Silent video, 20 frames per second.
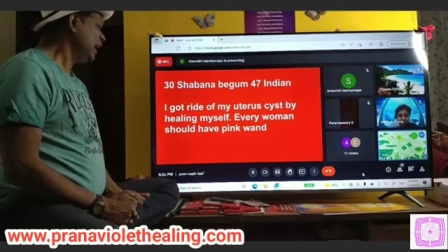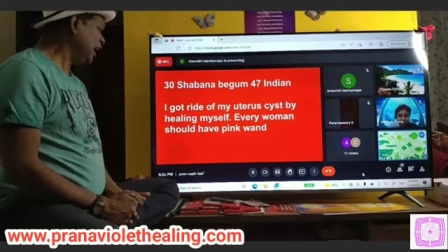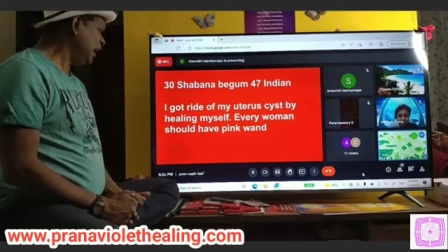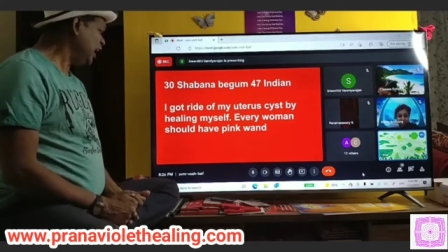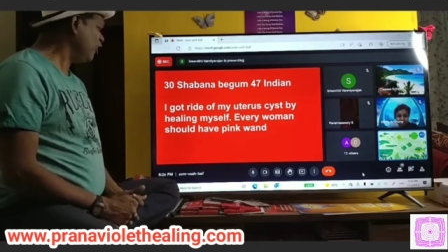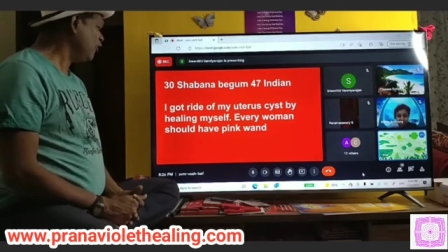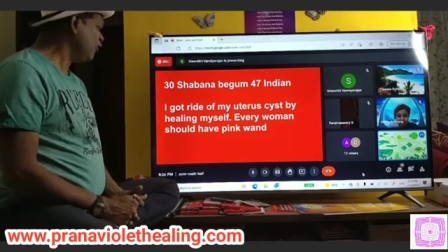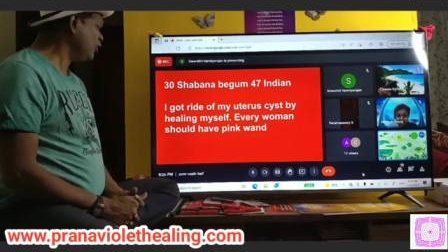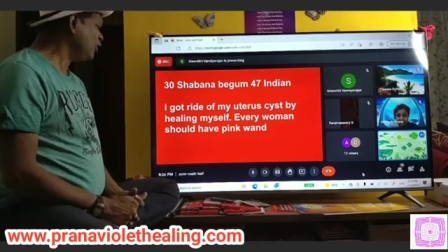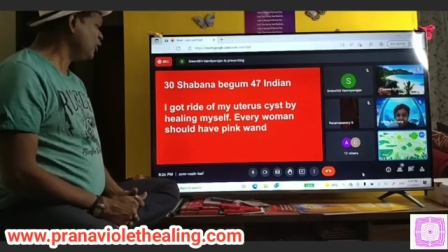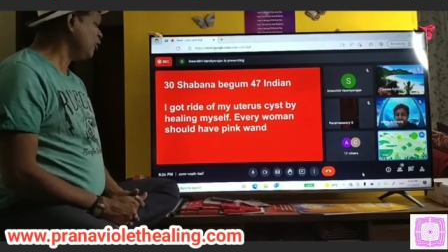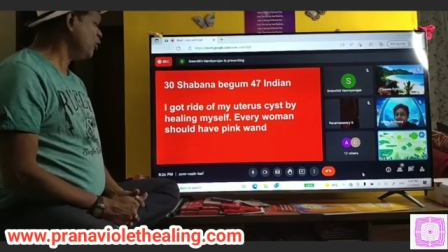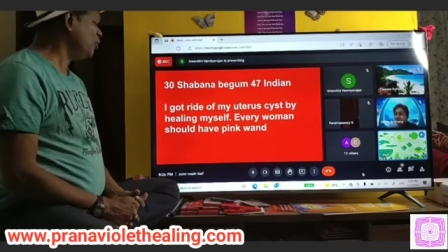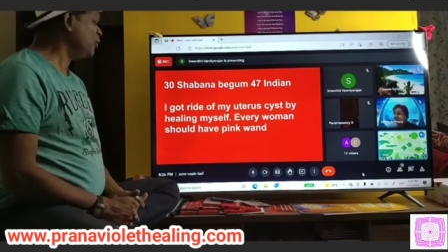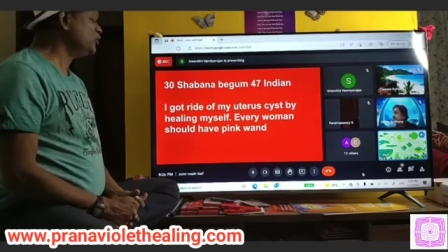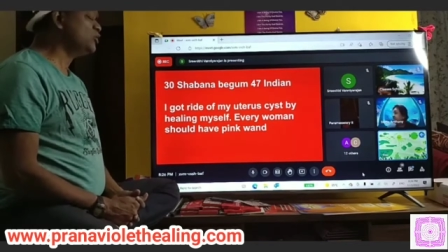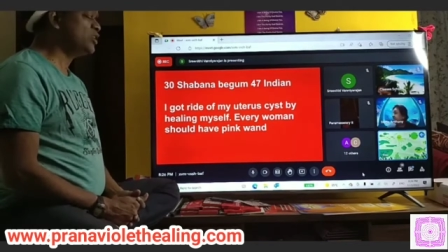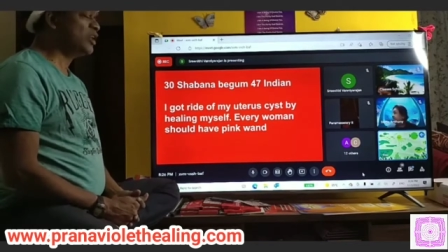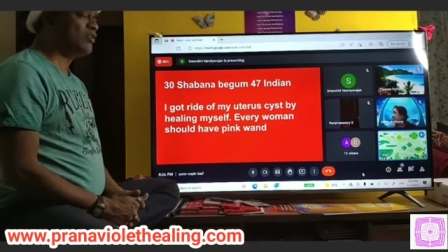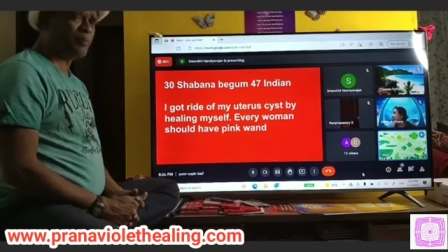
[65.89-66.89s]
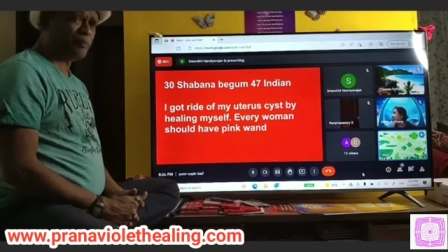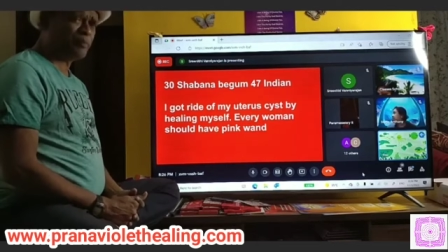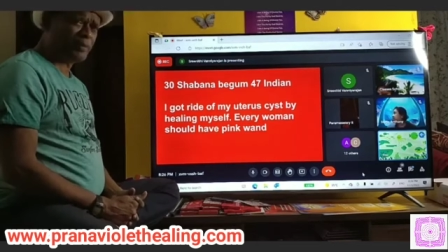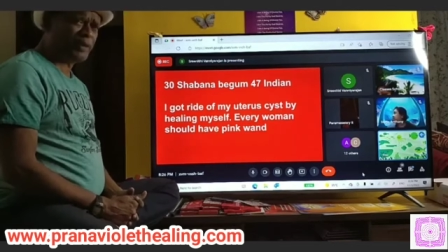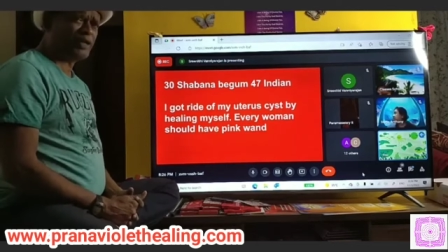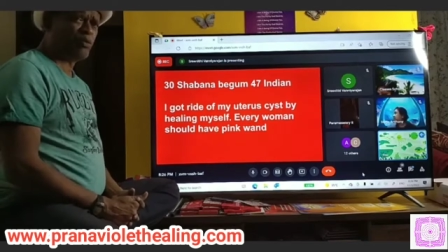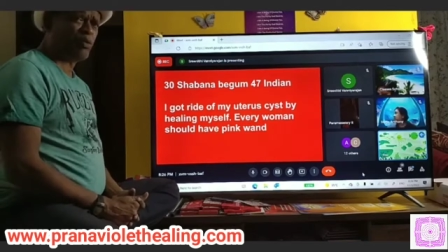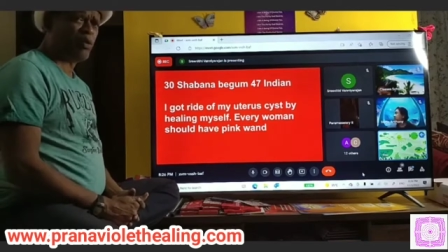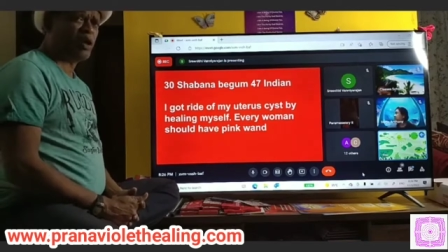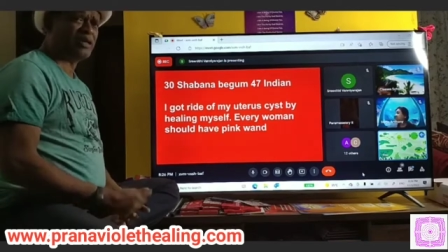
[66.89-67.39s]
Every woman should have a
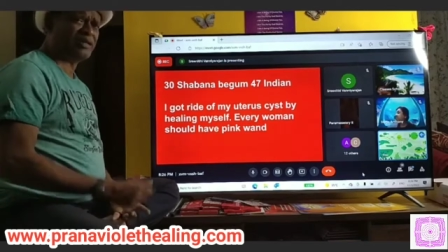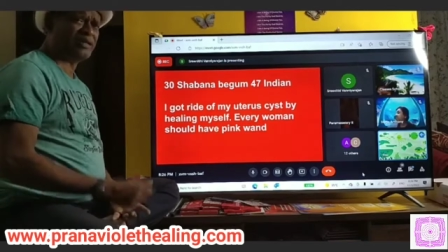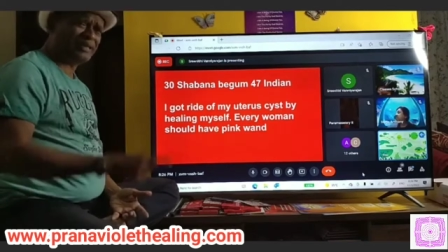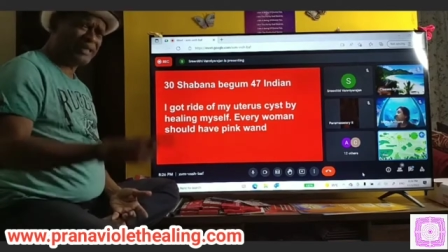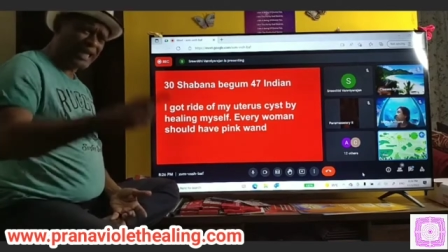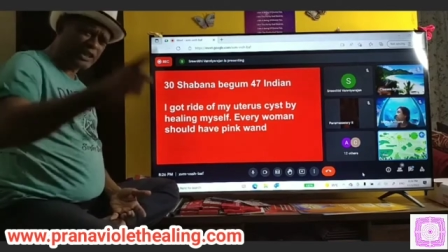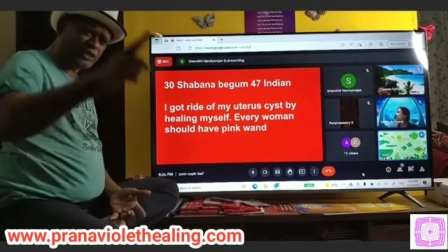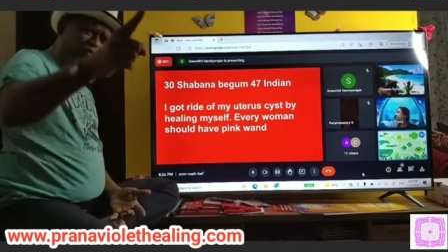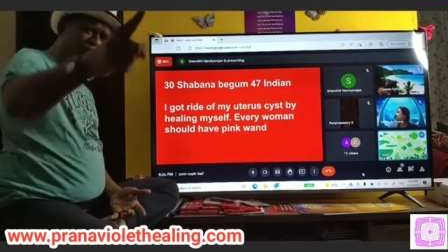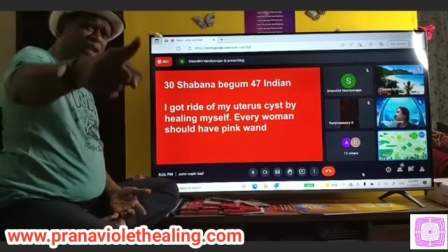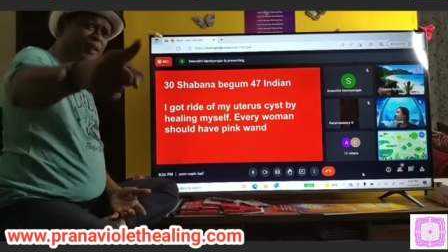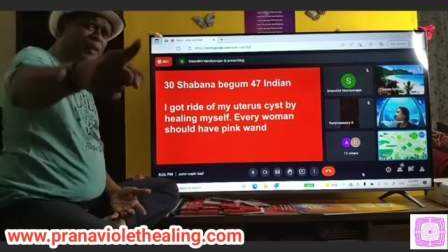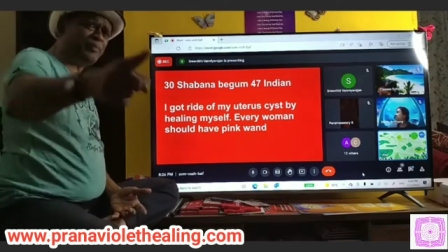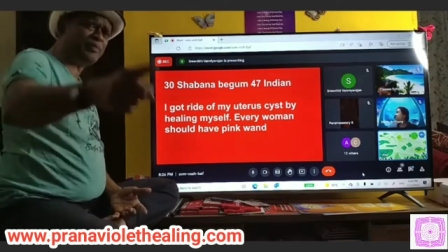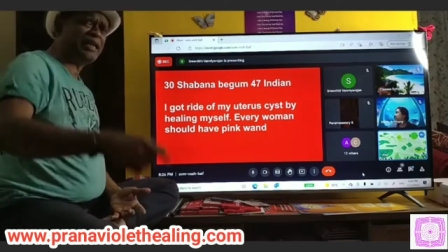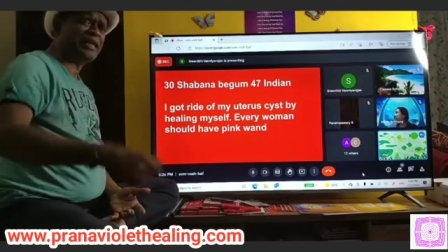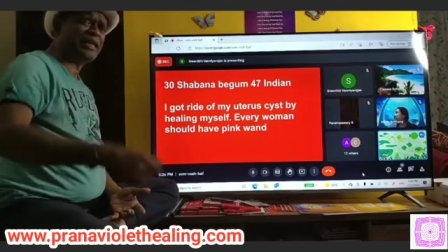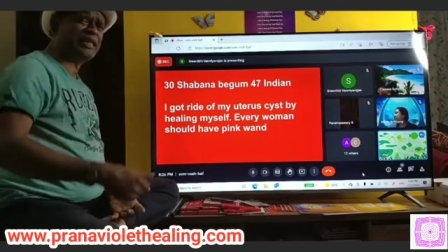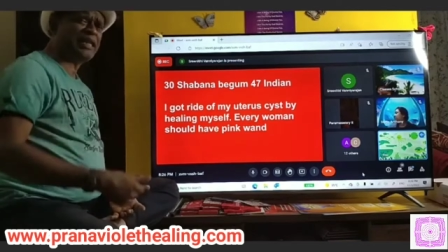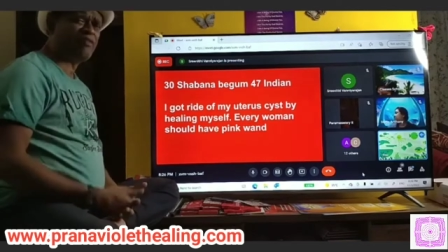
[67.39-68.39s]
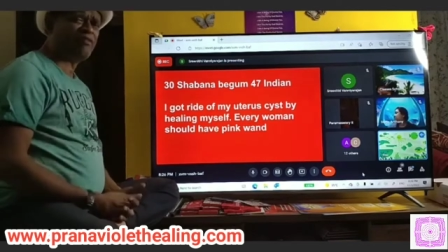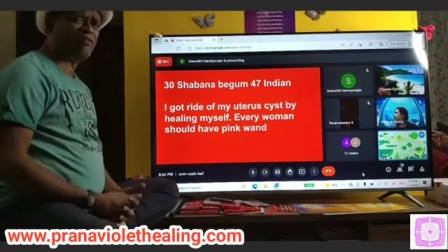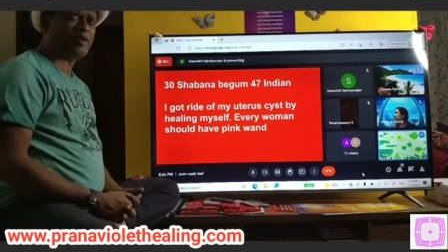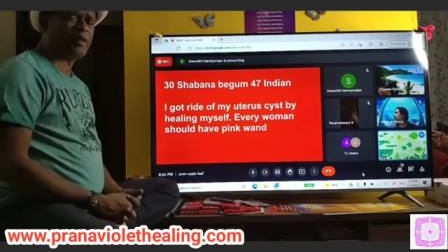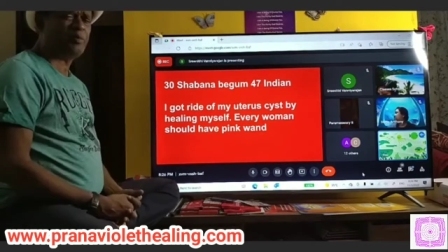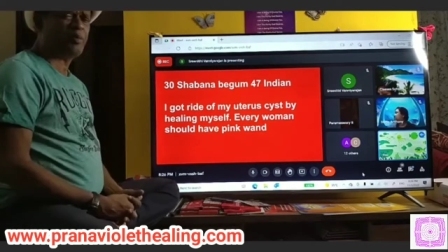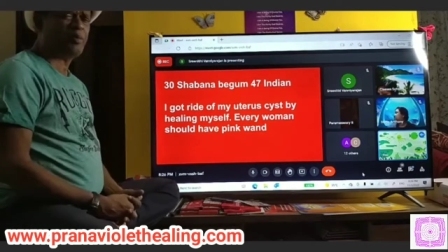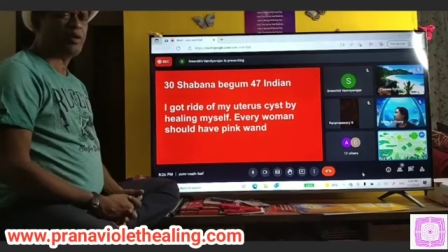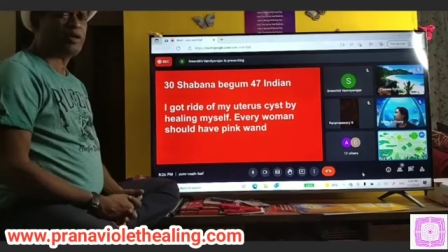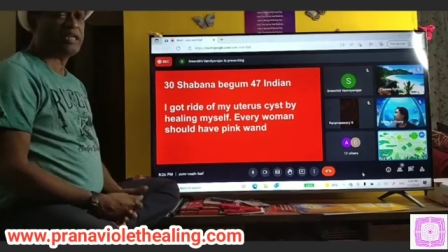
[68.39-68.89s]
pink one. That's why I'm telling
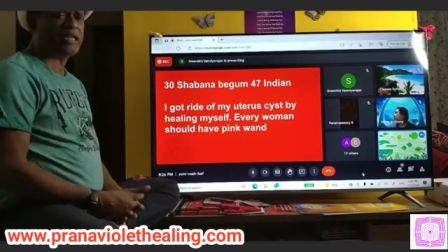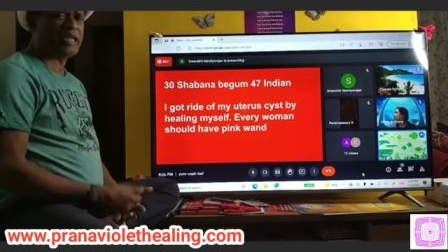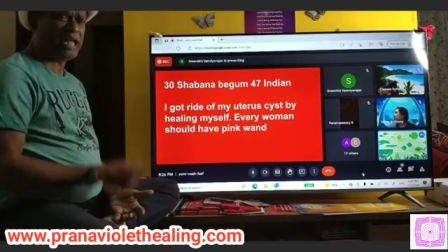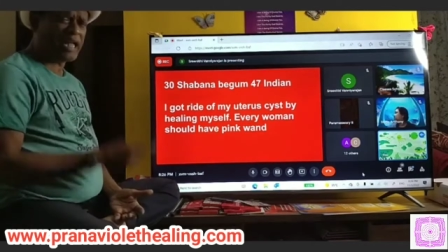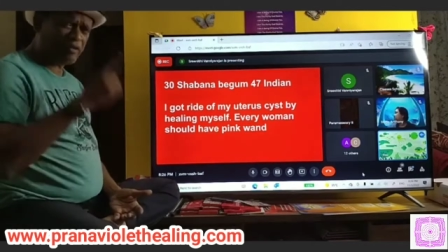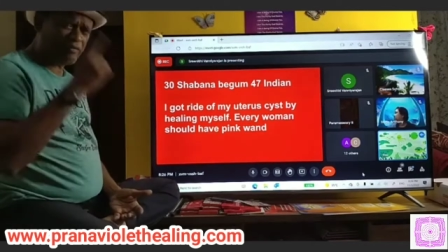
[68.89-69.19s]
everybody.